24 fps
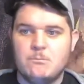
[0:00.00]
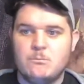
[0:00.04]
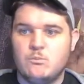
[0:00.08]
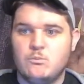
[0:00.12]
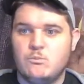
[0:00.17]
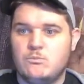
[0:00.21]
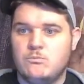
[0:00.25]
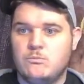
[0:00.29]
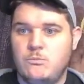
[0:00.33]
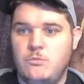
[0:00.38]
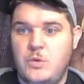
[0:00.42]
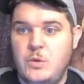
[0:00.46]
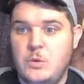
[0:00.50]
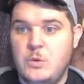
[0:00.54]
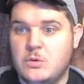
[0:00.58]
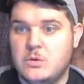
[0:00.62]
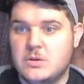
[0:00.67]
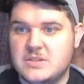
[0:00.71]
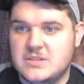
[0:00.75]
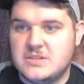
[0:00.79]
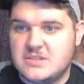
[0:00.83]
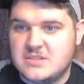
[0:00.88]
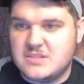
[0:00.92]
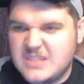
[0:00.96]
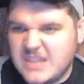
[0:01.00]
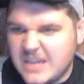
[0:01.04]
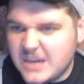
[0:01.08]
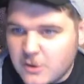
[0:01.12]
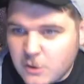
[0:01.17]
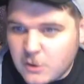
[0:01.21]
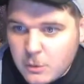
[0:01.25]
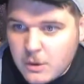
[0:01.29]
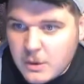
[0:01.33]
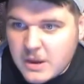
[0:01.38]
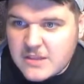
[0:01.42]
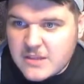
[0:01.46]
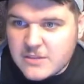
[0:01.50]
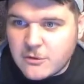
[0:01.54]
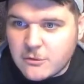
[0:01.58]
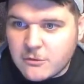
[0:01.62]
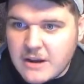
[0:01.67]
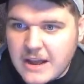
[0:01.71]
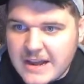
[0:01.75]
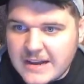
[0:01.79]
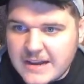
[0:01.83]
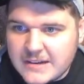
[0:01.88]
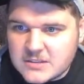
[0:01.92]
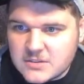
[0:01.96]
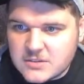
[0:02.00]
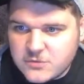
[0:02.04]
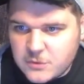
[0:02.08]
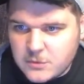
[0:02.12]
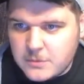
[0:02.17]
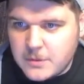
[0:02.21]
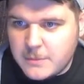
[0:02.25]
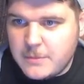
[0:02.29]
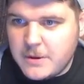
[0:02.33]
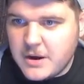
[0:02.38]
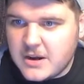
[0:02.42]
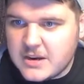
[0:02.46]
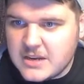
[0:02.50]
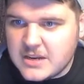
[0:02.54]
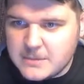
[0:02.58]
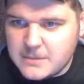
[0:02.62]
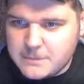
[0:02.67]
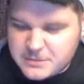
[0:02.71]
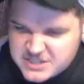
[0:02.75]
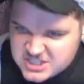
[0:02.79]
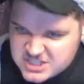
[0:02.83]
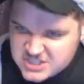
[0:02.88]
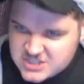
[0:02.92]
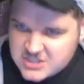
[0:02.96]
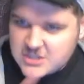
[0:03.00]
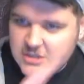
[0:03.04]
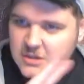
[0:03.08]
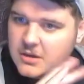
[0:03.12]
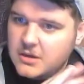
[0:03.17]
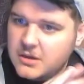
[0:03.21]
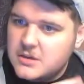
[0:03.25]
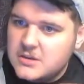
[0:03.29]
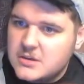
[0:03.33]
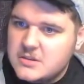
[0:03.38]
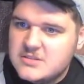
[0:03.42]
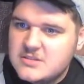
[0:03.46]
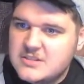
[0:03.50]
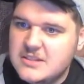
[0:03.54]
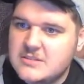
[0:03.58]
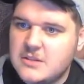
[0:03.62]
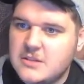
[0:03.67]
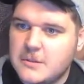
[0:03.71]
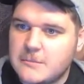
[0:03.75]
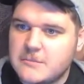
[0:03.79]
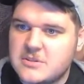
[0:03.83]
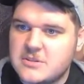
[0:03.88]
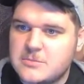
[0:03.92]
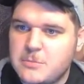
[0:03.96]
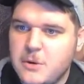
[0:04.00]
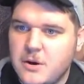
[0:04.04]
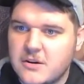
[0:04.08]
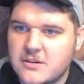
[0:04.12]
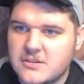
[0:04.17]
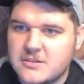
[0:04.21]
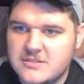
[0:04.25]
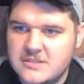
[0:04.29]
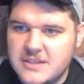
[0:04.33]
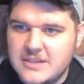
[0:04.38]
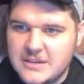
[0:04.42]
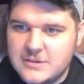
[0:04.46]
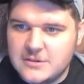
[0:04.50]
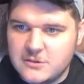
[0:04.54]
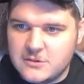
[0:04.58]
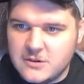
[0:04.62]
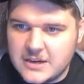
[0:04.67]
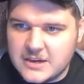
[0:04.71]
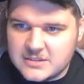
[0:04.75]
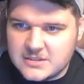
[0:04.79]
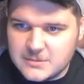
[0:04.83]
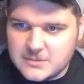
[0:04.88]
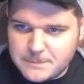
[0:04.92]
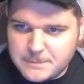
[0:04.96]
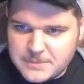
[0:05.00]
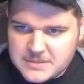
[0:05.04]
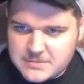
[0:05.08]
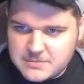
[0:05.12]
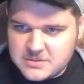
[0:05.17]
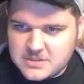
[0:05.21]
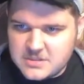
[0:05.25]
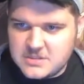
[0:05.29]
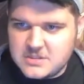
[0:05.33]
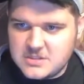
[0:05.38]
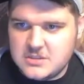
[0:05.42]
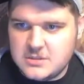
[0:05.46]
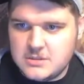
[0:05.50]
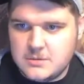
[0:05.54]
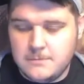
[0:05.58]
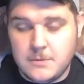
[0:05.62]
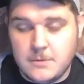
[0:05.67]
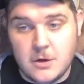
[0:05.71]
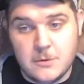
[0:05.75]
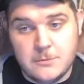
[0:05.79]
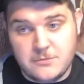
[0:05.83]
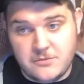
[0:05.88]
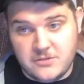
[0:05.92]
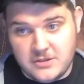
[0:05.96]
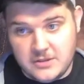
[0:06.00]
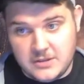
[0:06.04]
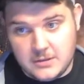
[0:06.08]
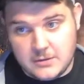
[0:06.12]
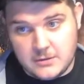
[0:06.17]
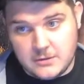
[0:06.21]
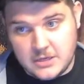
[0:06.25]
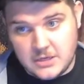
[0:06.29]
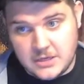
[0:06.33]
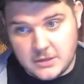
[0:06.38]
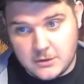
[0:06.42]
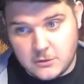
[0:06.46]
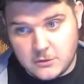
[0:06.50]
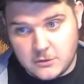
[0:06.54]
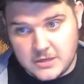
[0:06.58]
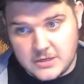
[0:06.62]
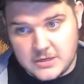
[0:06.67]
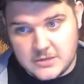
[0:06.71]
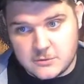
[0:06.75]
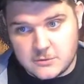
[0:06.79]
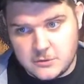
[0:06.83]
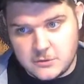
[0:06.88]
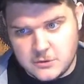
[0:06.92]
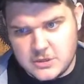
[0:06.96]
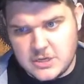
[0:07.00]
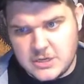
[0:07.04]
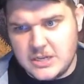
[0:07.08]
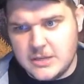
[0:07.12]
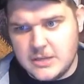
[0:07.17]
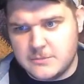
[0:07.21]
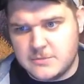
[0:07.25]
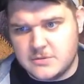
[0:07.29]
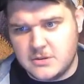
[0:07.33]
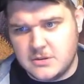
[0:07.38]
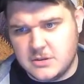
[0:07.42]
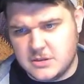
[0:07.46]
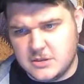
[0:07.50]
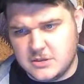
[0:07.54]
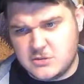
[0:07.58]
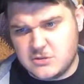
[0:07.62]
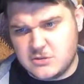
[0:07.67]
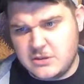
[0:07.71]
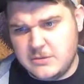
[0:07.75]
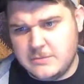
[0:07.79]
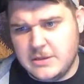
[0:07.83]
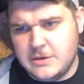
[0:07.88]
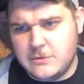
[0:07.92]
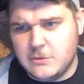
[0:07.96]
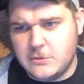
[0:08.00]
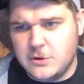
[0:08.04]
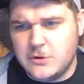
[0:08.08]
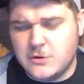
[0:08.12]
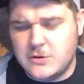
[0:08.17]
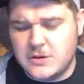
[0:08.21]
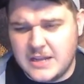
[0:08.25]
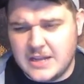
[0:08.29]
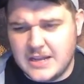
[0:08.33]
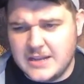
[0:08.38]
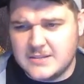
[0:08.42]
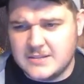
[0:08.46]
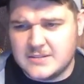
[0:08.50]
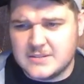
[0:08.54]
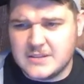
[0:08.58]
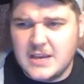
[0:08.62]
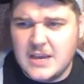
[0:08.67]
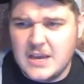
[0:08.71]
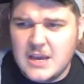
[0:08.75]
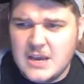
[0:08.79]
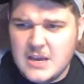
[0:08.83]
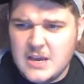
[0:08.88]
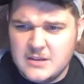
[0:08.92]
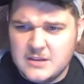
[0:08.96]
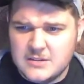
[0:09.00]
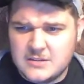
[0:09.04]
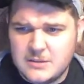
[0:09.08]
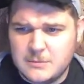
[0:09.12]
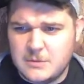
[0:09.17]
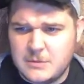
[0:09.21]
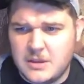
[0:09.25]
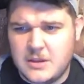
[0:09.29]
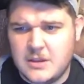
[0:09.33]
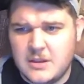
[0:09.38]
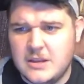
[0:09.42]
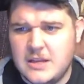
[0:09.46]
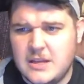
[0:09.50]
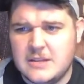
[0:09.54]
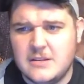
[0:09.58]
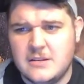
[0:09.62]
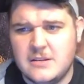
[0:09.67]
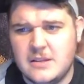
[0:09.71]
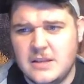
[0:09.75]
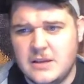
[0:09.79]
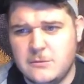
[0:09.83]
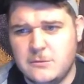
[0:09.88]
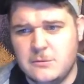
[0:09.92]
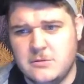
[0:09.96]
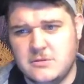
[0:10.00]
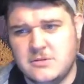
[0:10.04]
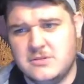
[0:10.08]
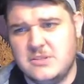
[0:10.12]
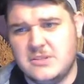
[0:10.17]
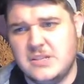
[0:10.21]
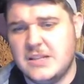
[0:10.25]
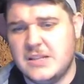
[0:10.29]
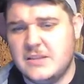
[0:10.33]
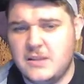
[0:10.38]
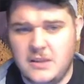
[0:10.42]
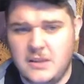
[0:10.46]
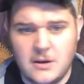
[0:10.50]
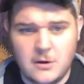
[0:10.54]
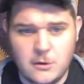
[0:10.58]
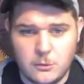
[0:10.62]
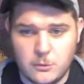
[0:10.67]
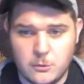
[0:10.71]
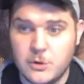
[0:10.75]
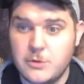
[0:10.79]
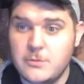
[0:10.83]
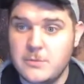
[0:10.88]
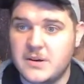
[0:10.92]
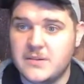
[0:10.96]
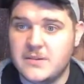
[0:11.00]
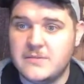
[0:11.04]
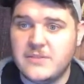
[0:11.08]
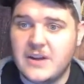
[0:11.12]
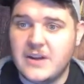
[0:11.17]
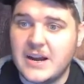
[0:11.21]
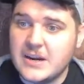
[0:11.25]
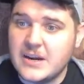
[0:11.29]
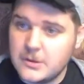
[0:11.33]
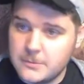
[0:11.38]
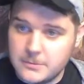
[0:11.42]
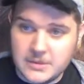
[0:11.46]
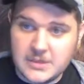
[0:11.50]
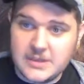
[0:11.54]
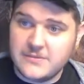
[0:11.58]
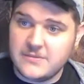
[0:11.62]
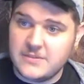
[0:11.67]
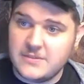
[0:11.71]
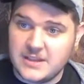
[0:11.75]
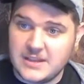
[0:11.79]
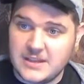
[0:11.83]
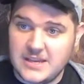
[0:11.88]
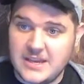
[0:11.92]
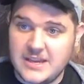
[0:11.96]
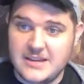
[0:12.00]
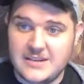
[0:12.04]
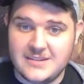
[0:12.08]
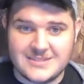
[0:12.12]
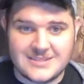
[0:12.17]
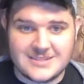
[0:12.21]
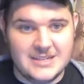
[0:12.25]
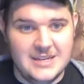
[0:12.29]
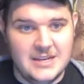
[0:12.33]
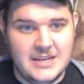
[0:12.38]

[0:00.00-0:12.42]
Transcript: If you want to scare away the rats from a body, send some sparks in that direction. Hopefully they don't hit grease, or your DM's not extremely rude and has something connected that will set the whole room on fire. But if the case,